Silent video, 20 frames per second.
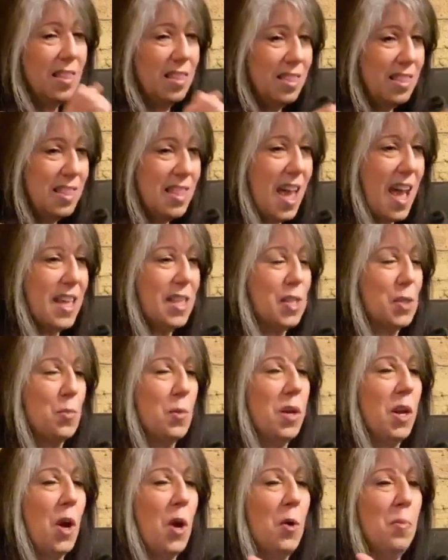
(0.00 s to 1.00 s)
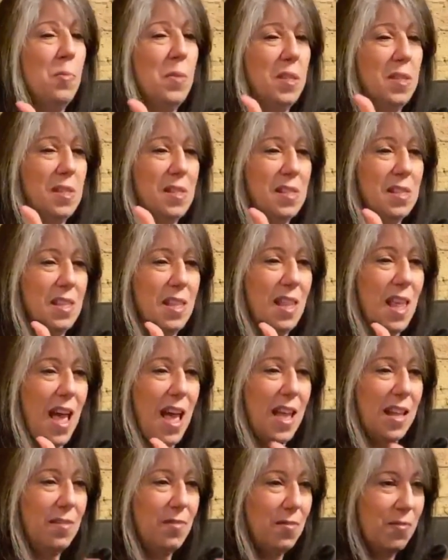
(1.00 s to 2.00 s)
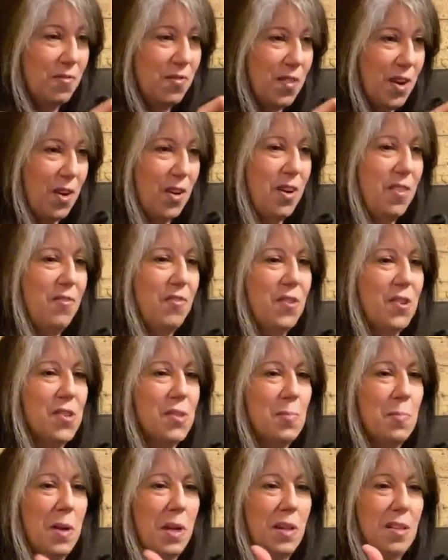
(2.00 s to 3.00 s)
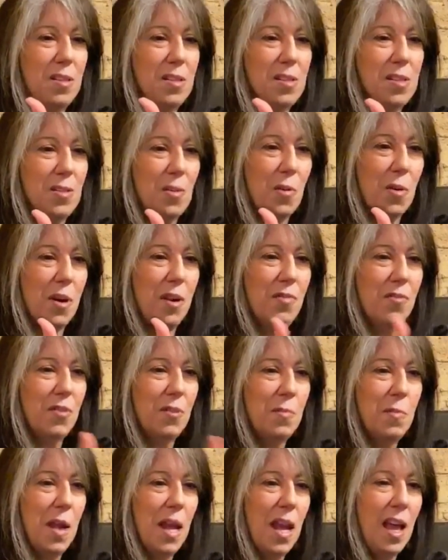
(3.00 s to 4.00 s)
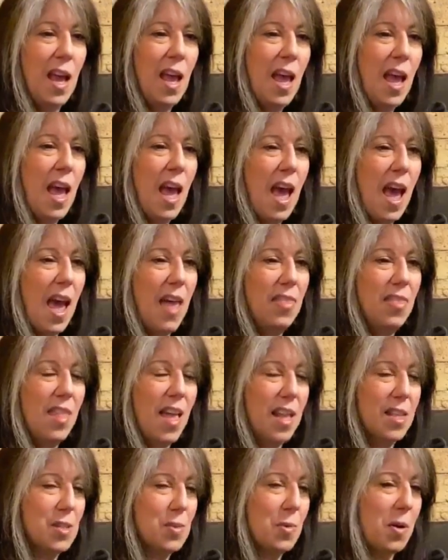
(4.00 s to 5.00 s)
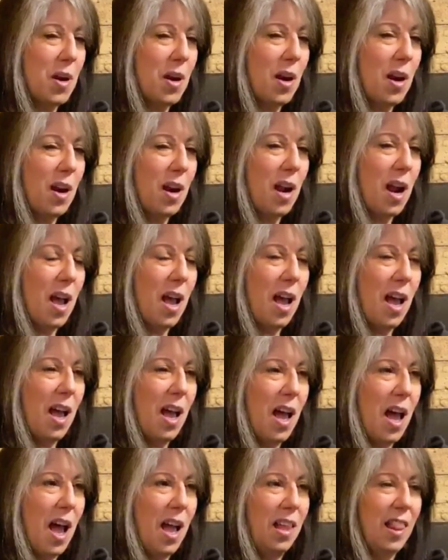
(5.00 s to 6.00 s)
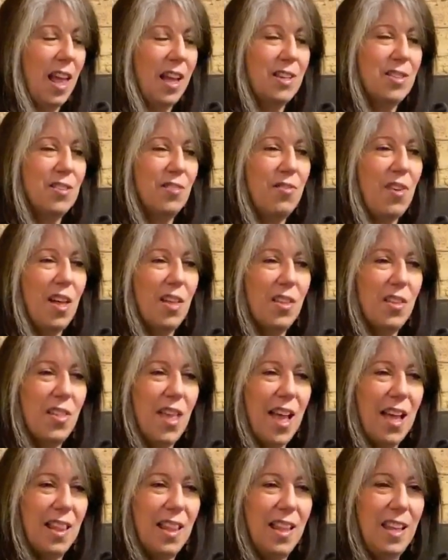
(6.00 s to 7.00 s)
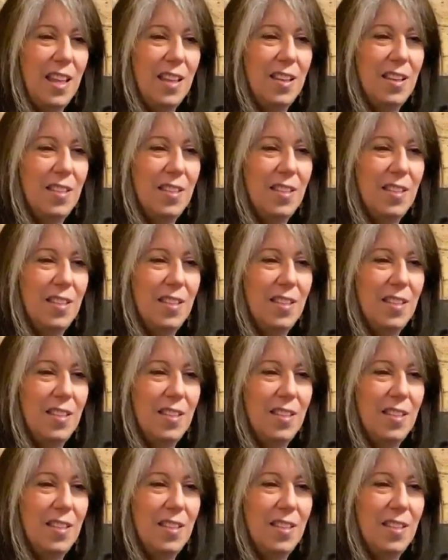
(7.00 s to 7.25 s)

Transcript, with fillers: that's what opens that very first bit of the story for me. And that's where uh, I'd like to follow that lead.